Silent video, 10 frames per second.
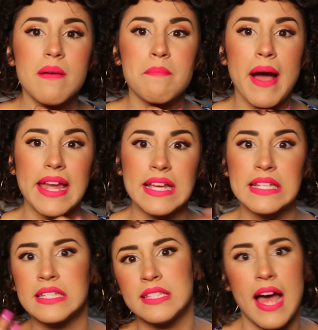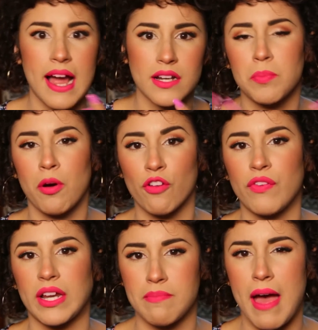my exact
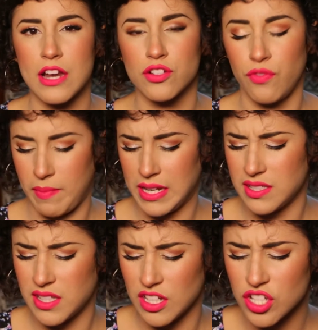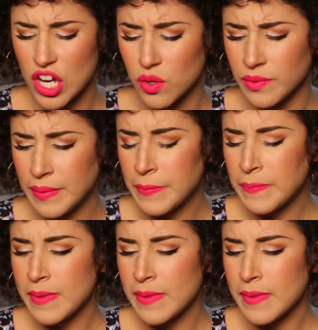perfect match for my skin tone.